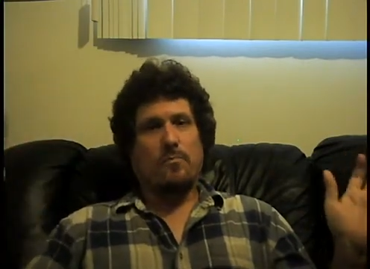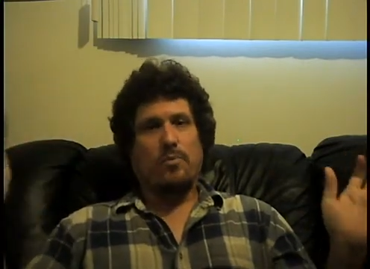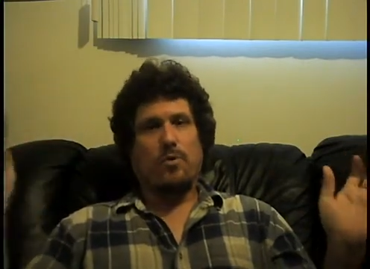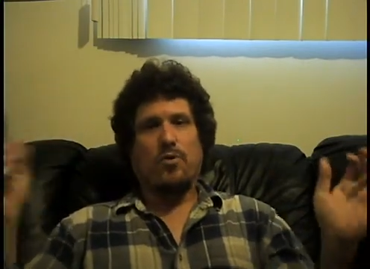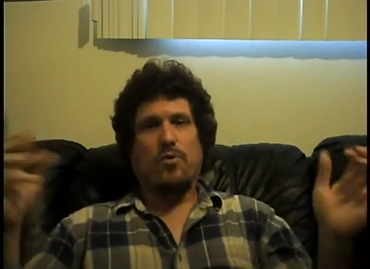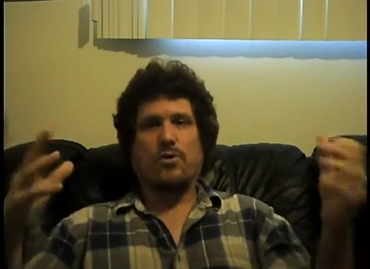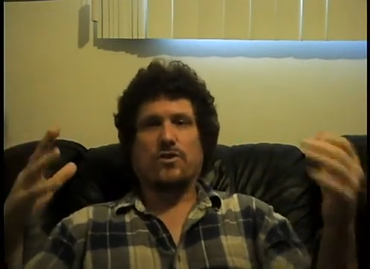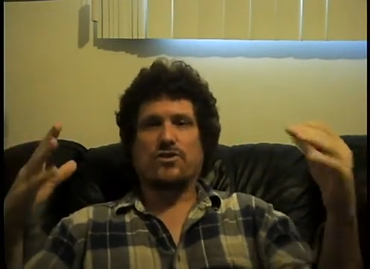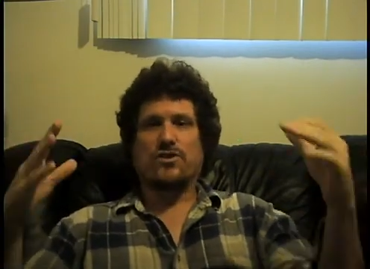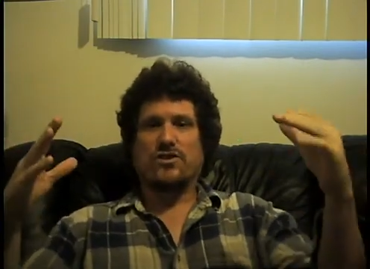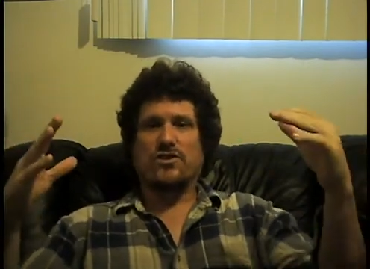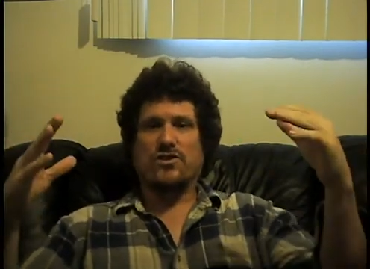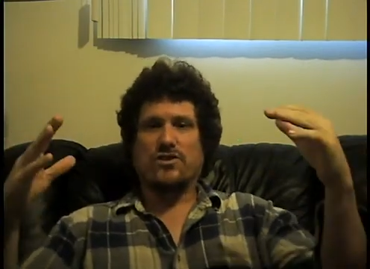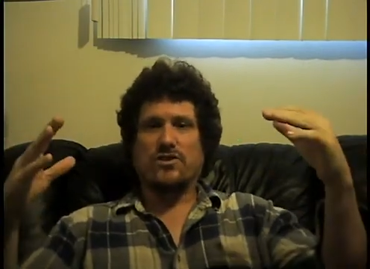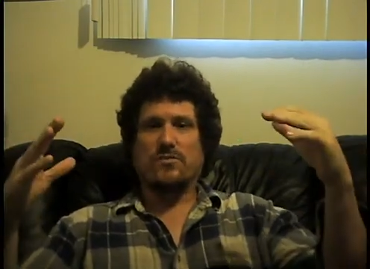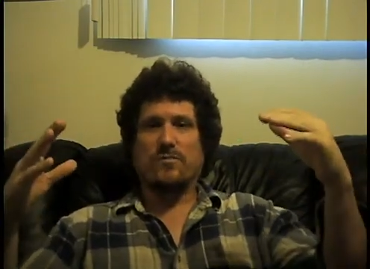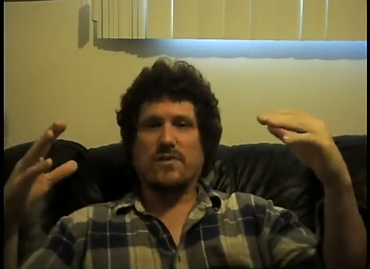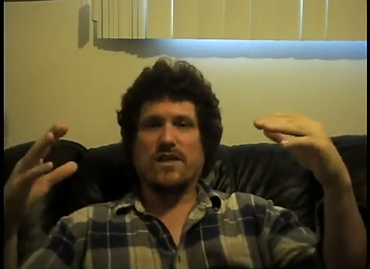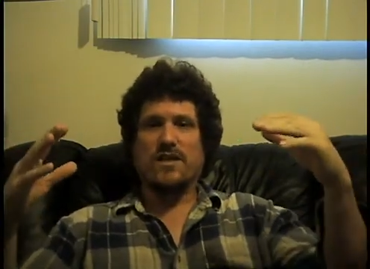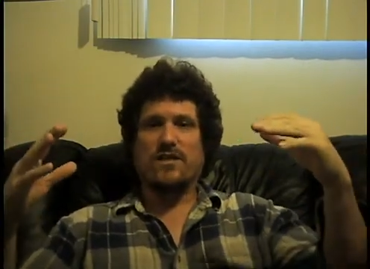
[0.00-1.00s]
pushes
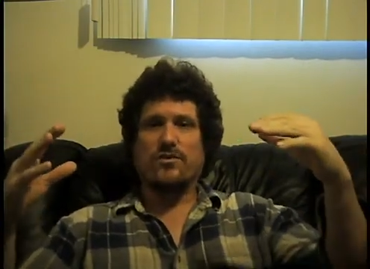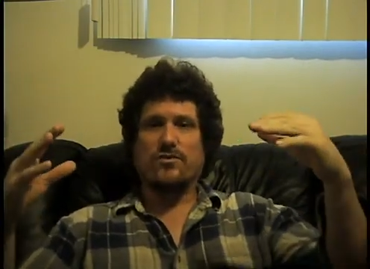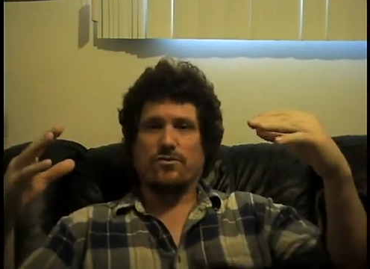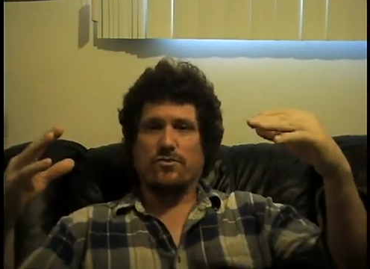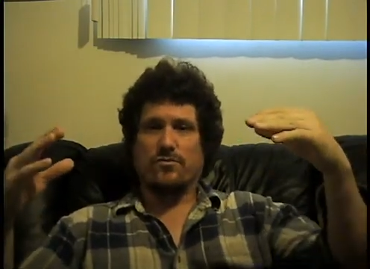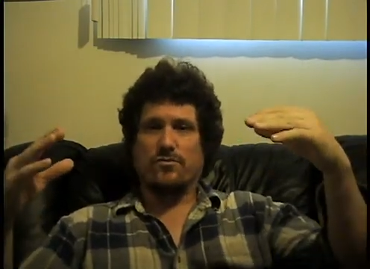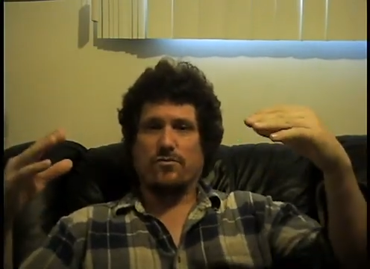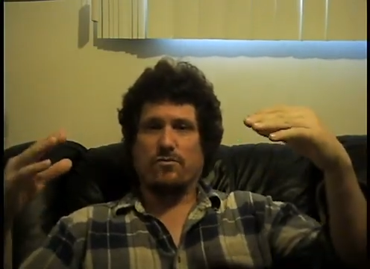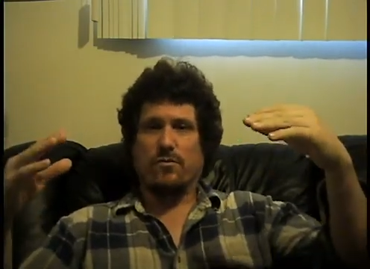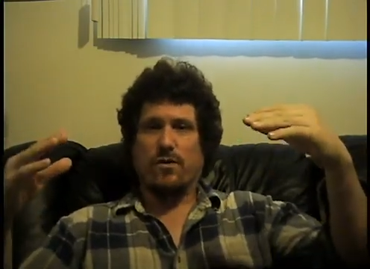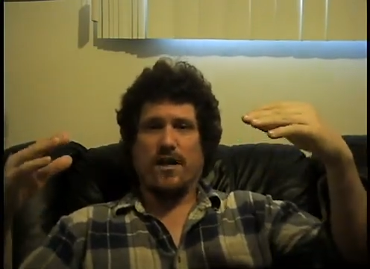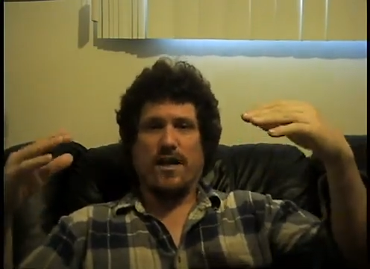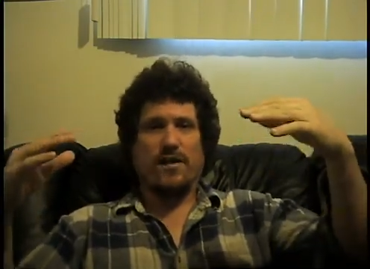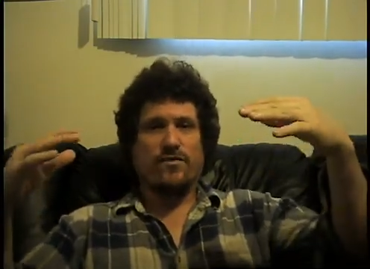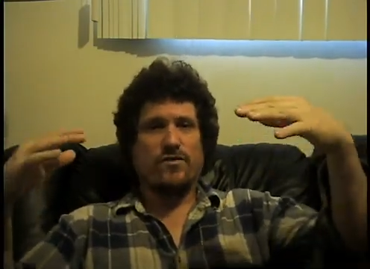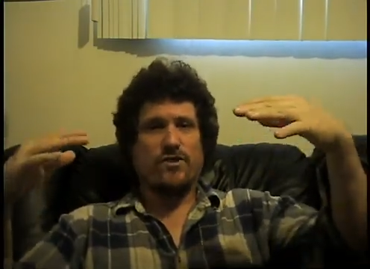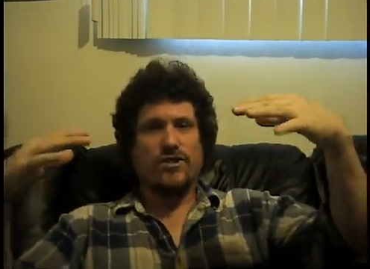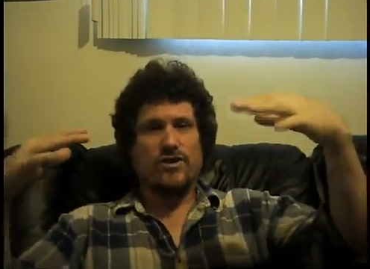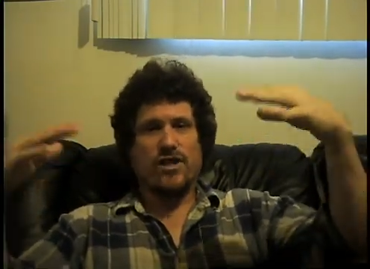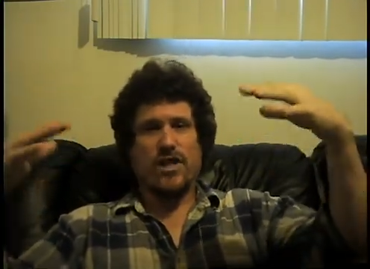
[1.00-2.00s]
them into
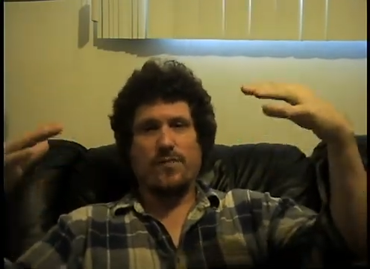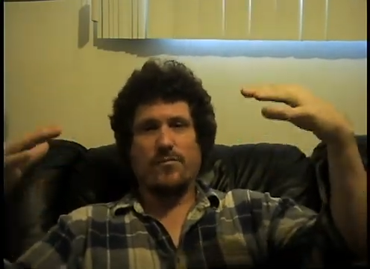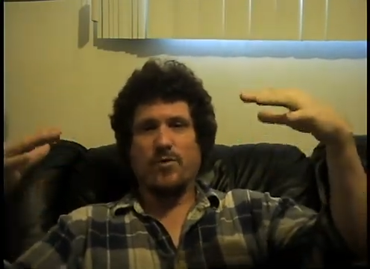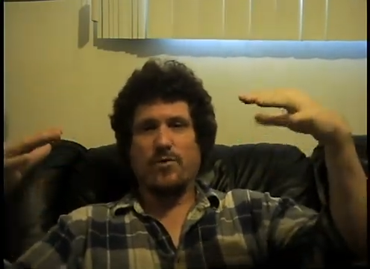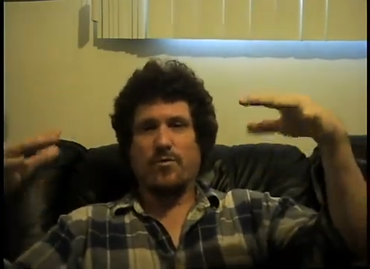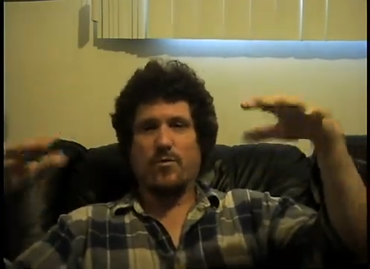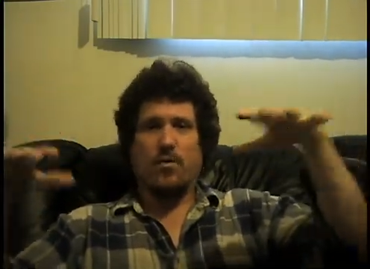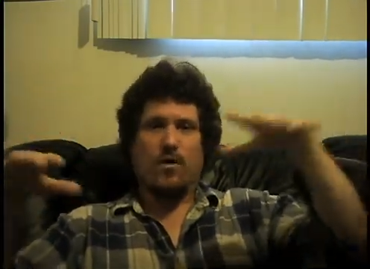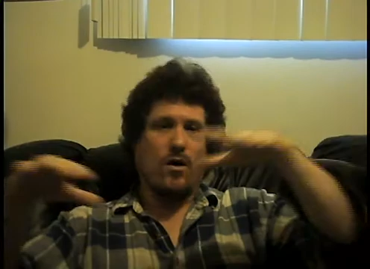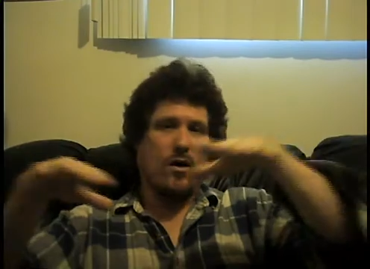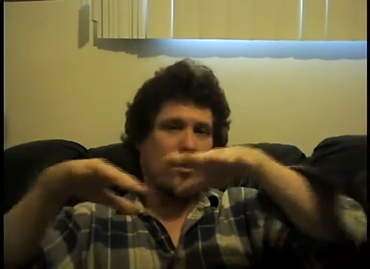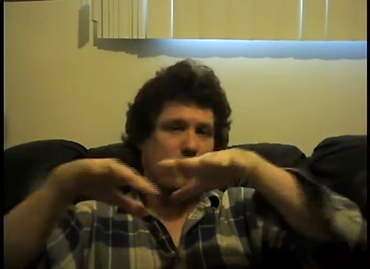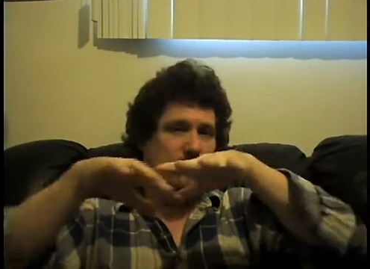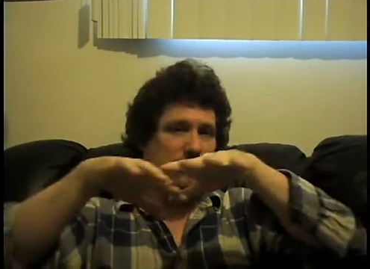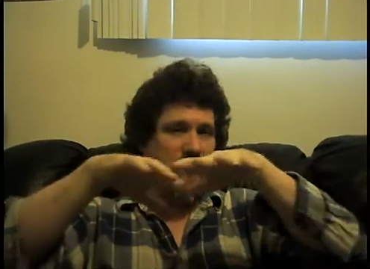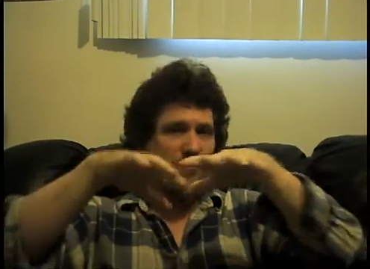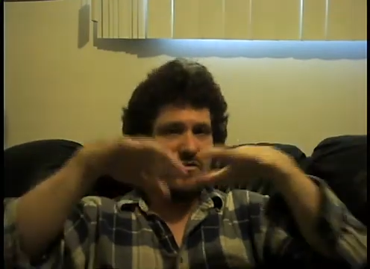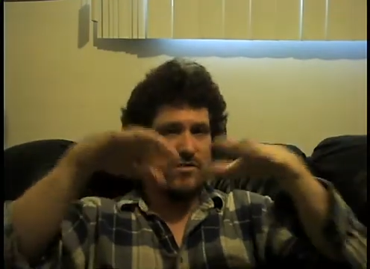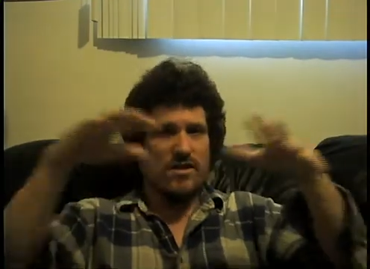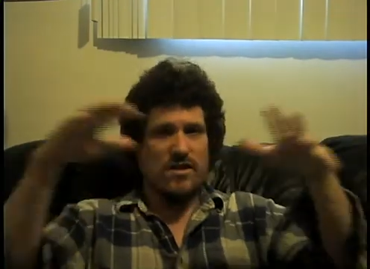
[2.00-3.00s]
whatever shape you want,
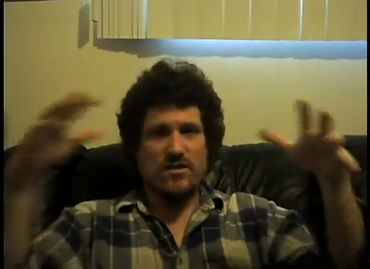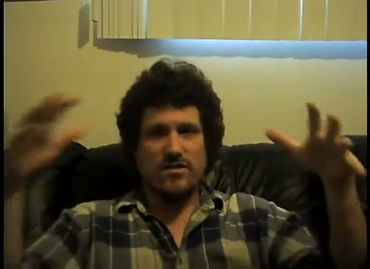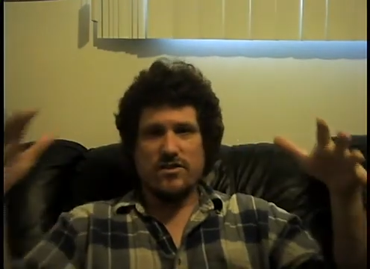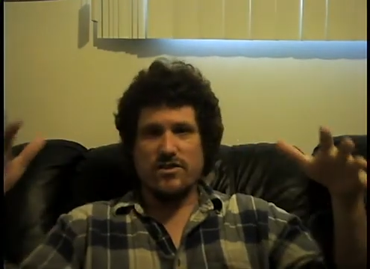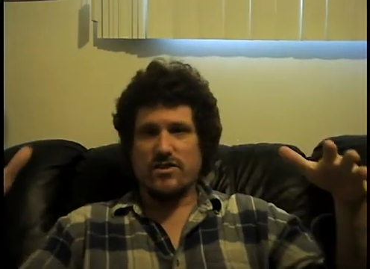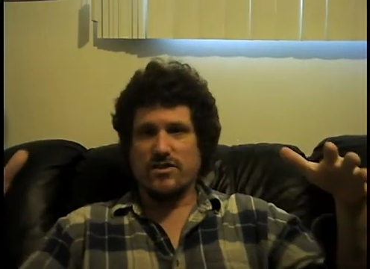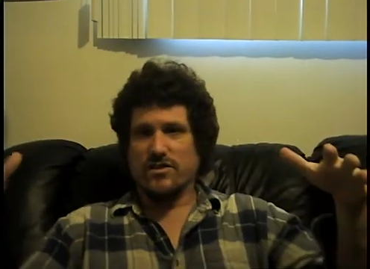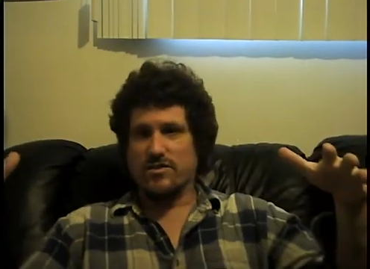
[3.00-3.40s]
say the